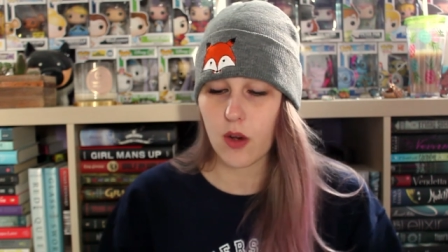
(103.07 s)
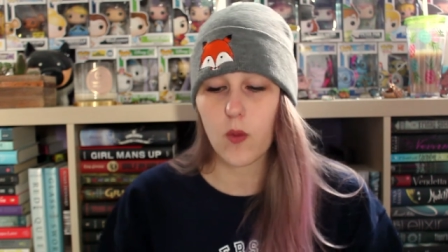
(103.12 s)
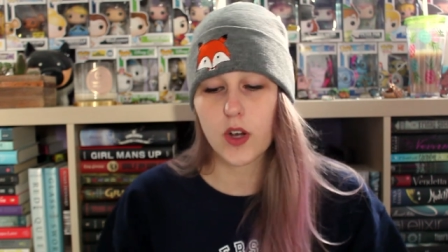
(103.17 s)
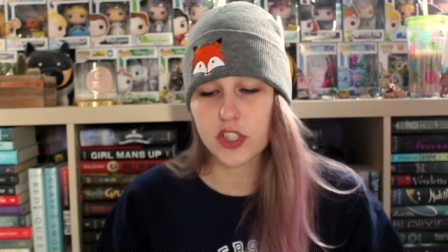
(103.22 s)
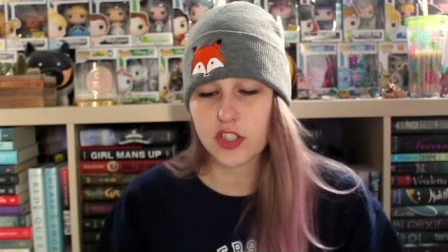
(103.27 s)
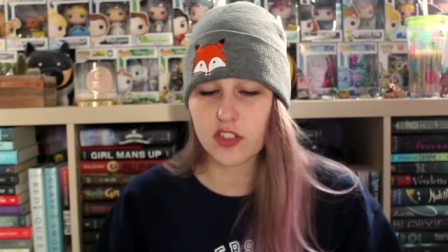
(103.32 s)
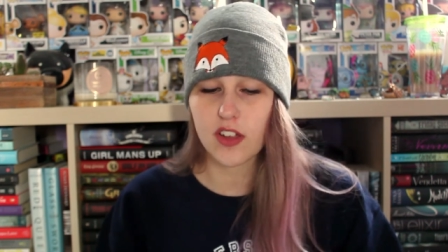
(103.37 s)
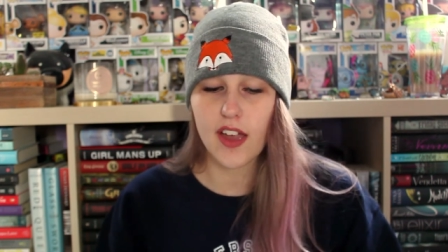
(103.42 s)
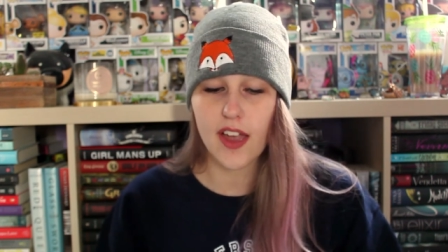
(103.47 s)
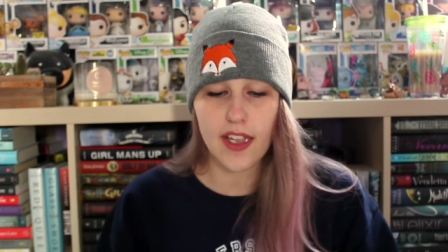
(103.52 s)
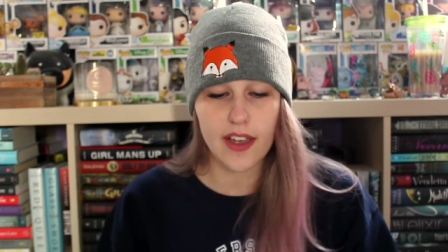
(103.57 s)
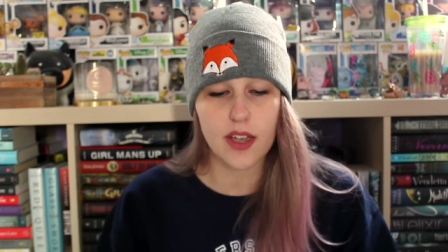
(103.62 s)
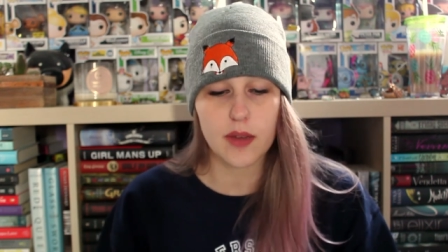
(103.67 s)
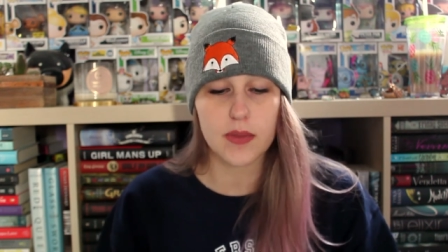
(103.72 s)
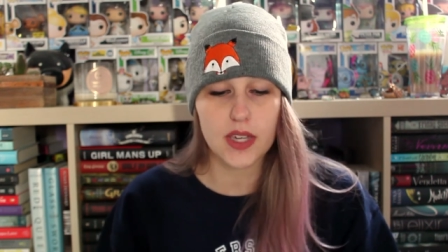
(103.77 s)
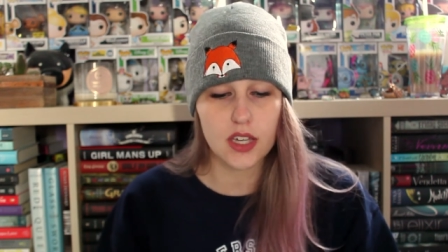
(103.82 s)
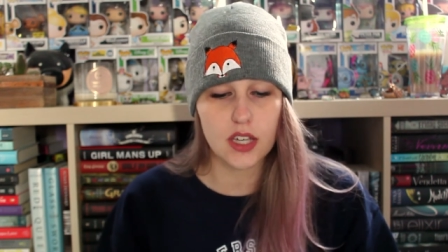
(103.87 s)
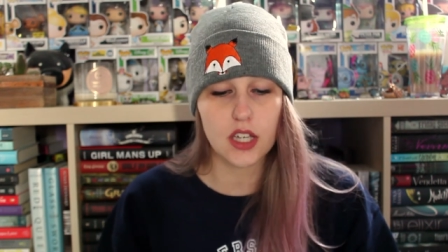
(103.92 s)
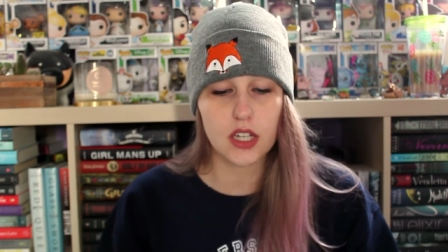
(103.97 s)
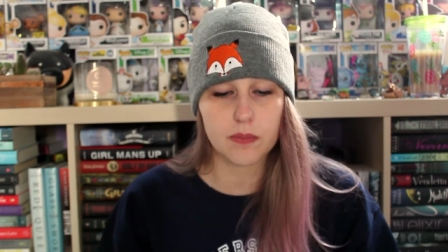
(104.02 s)
Which, like,
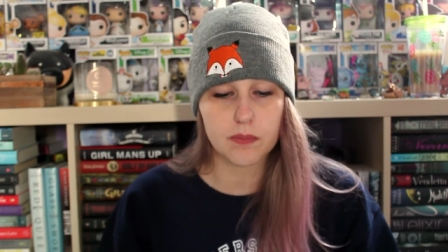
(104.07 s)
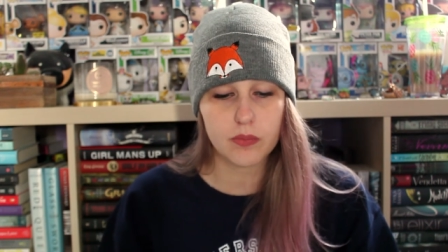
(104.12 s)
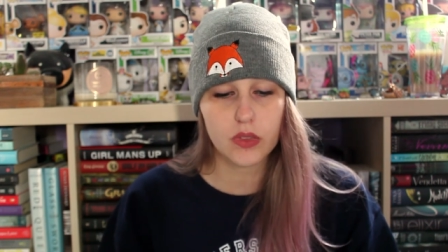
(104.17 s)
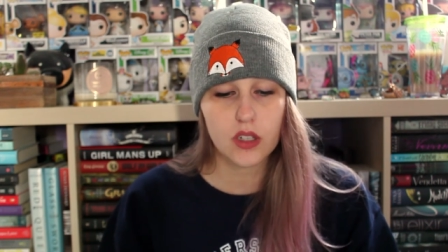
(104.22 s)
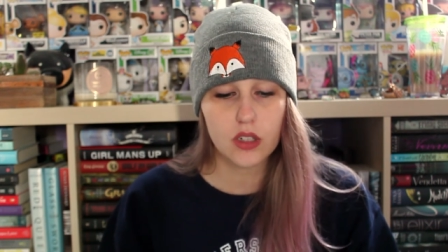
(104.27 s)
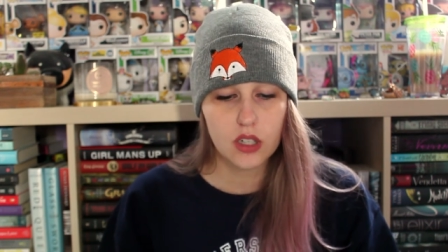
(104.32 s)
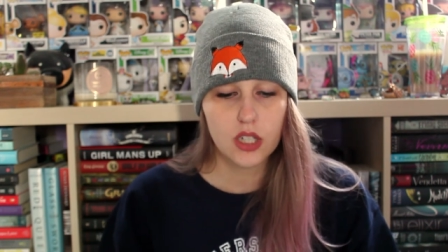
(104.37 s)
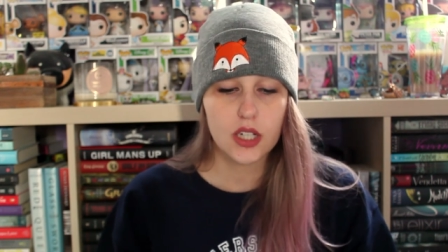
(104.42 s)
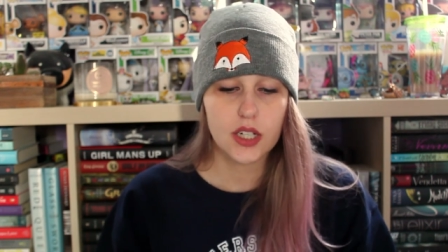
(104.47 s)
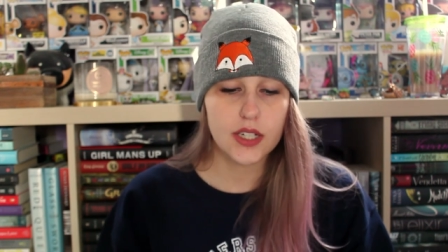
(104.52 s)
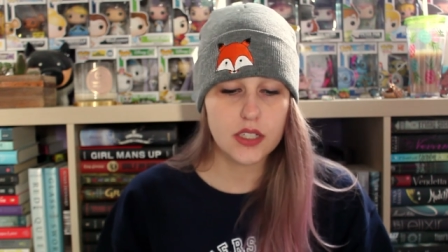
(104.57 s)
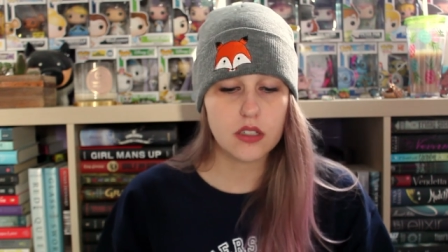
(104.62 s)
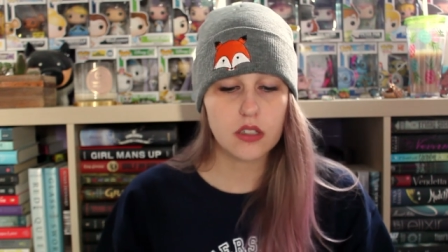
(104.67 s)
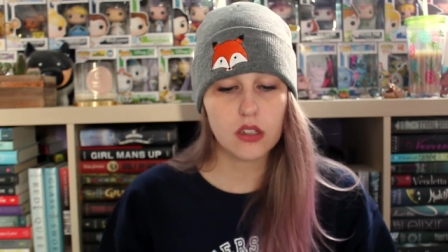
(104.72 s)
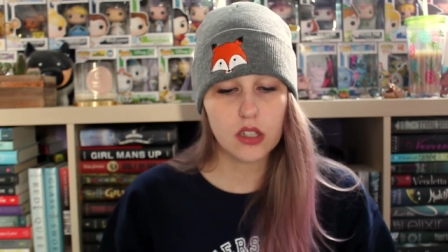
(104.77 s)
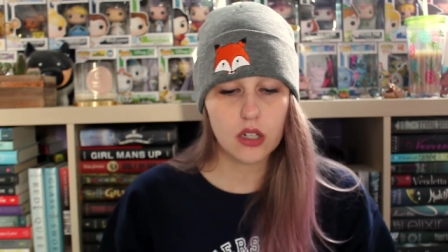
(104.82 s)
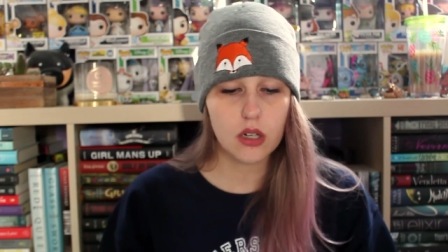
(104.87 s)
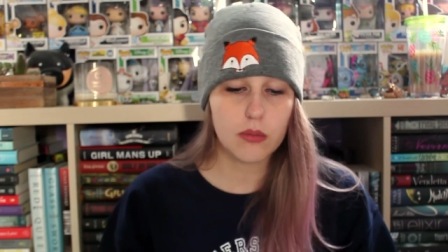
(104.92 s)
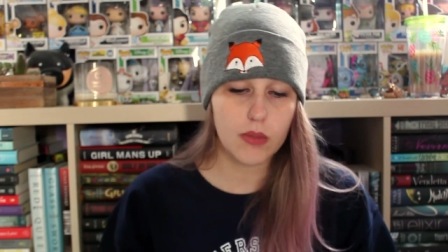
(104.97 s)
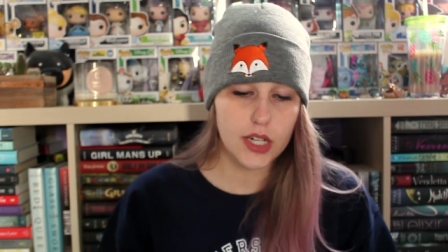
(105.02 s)
I mean, it's
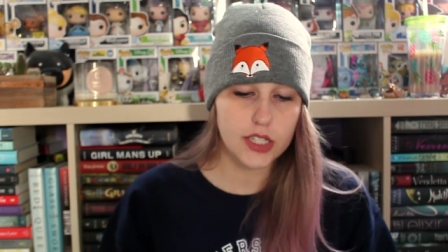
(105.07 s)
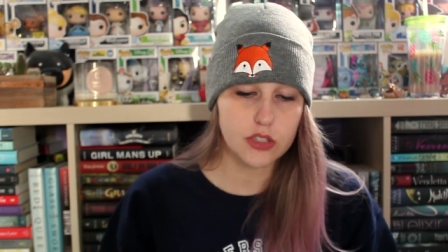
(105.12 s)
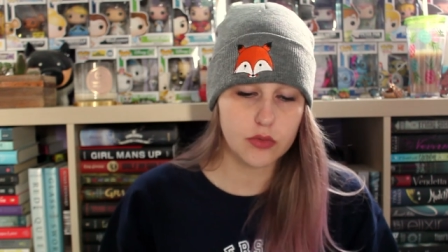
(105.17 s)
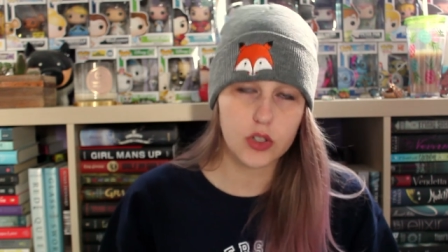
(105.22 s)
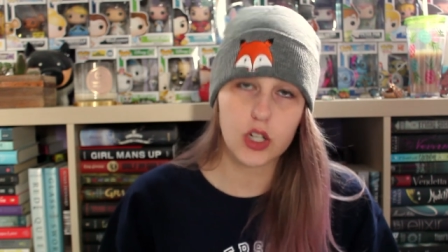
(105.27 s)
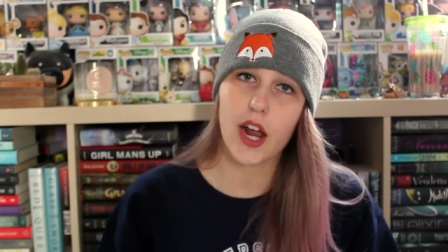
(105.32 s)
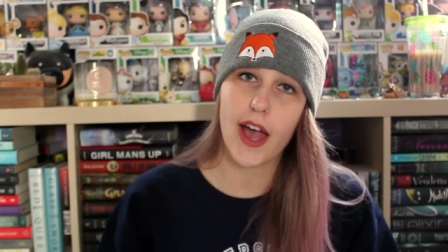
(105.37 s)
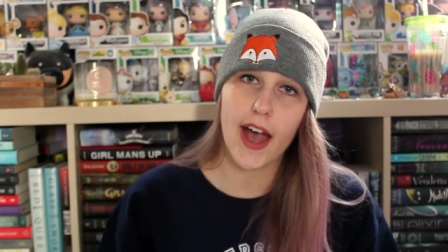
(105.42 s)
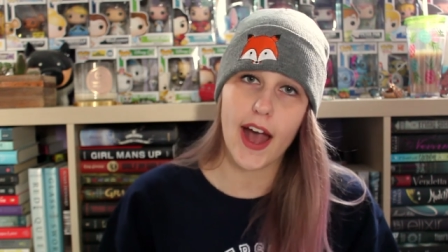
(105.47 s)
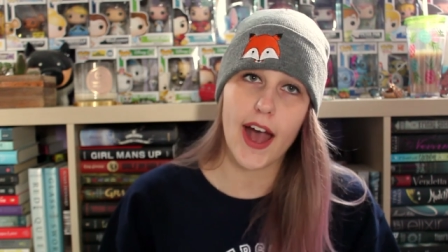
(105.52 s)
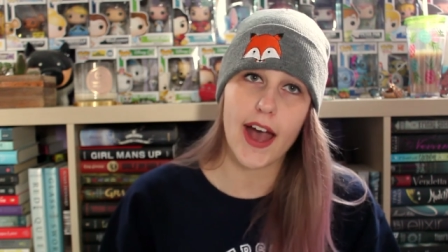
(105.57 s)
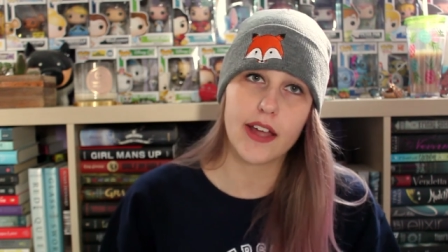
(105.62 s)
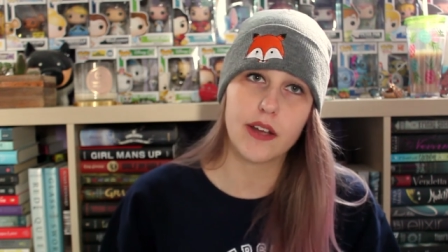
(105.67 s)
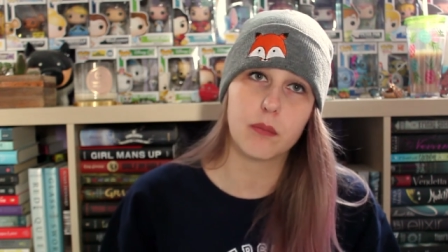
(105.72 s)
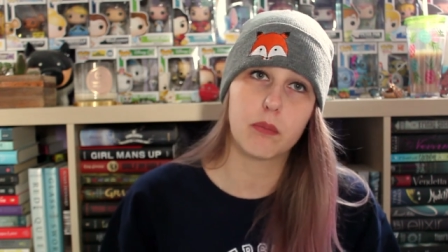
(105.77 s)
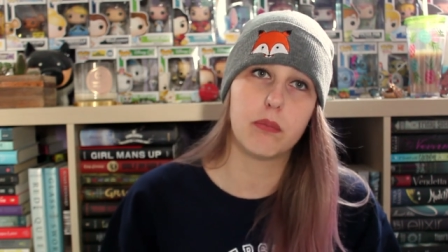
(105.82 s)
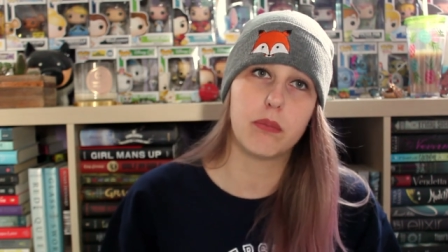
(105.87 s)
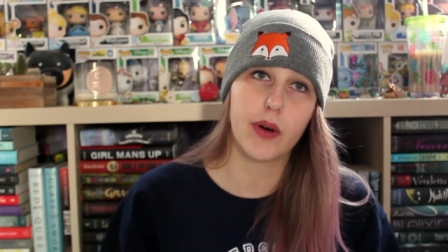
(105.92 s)
a little much for a hat,